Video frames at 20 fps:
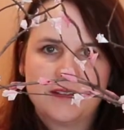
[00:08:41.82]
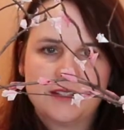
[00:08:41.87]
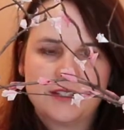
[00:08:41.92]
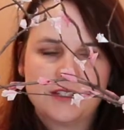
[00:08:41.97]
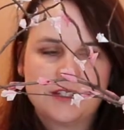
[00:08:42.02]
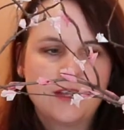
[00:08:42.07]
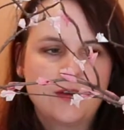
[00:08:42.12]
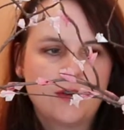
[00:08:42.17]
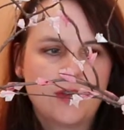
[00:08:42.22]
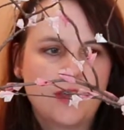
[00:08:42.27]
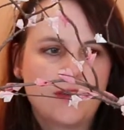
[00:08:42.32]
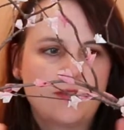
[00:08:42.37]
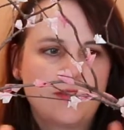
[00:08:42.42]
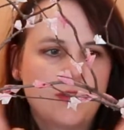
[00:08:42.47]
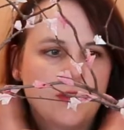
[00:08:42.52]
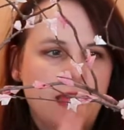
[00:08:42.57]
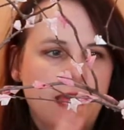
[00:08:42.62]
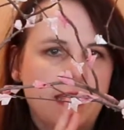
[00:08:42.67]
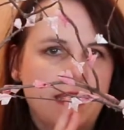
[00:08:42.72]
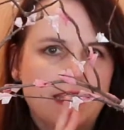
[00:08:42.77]
So if
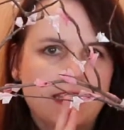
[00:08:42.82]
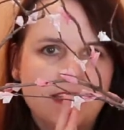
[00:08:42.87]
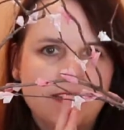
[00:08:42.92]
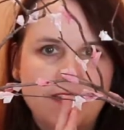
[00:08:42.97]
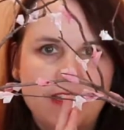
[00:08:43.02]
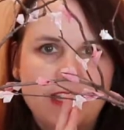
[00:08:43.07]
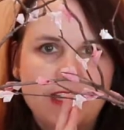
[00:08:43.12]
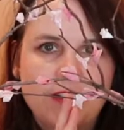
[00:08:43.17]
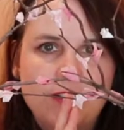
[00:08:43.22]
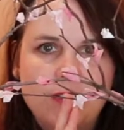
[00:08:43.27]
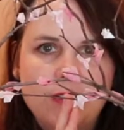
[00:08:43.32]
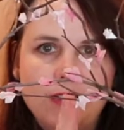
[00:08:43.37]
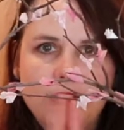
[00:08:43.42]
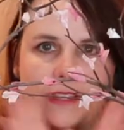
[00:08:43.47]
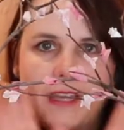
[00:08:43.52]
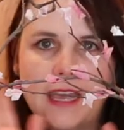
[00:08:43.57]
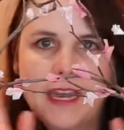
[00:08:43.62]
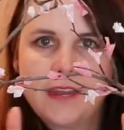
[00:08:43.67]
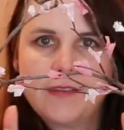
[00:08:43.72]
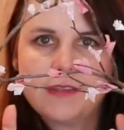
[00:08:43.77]
you like this video,
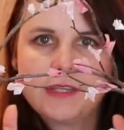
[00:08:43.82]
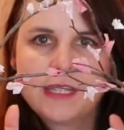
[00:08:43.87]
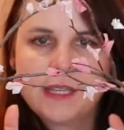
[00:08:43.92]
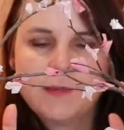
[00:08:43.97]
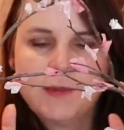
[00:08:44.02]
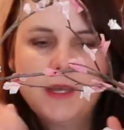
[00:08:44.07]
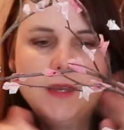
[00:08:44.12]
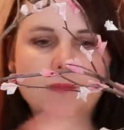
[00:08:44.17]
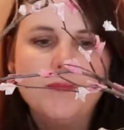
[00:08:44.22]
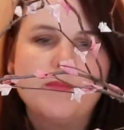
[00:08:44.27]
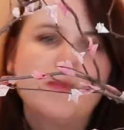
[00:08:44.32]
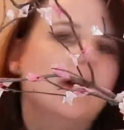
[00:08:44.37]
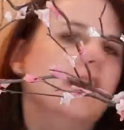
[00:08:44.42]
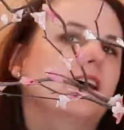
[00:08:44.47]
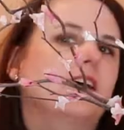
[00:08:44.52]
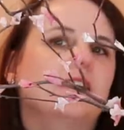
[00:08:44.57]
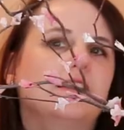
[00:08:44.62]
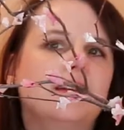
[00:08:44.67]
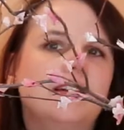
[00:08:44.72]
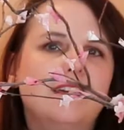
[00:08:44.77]
can't even see me,
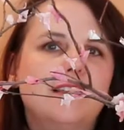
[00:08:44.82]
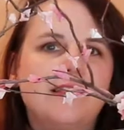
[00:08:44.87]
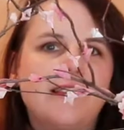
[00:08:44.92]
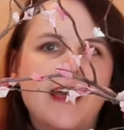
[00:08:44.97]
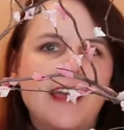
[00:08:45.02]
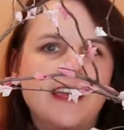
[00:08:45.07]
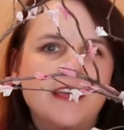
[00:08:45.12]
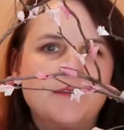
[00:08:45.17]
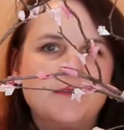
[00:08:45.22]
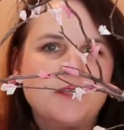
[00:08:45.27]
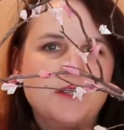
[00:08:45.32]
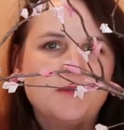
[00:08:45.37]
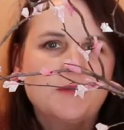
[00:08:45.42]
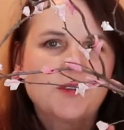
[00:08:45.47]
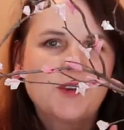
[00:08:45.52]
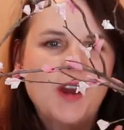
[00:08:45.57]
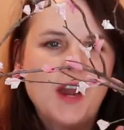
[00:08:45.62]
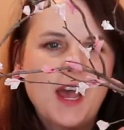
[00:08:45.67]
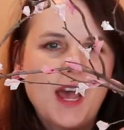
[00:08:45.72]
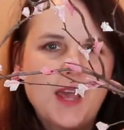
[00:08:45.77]
but like and
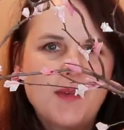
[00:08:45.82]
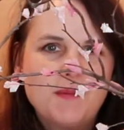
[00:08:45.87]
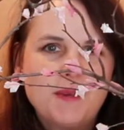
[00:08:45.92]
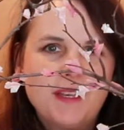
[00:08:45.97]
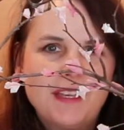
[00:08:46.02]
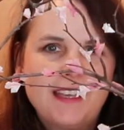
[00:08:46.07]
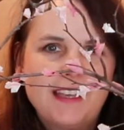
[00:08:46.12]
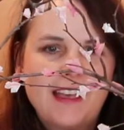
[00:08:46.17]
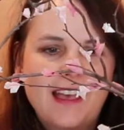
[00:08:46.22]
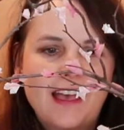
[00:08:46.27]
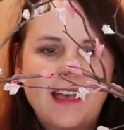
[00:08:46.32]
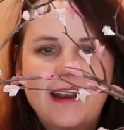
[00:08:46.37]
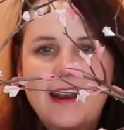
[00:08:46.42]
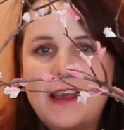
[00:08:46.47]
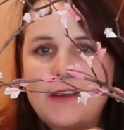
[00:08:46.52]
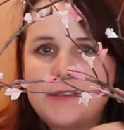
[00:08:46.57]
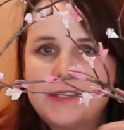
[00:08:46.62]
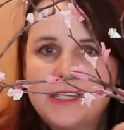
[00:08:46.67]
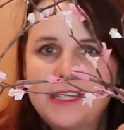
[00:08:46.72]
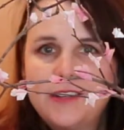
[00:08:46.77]
subscribe, and
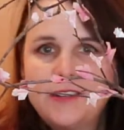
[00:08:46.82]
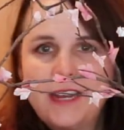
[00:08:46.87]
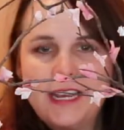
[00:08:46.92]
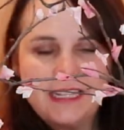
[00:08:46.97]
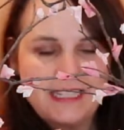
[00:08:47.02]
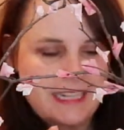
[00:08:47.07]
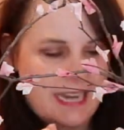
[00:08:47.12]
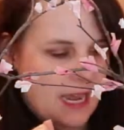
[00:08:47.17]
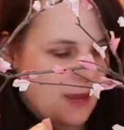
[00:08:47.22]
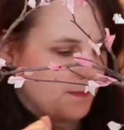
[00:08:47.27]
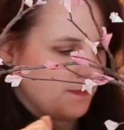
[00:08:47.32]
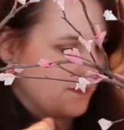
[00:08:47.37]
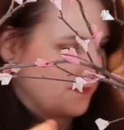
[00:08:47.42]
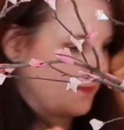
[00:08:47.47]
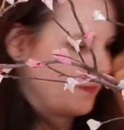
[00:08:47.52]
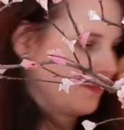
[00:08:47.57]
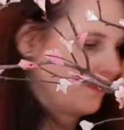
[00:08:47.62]
I will see you next time.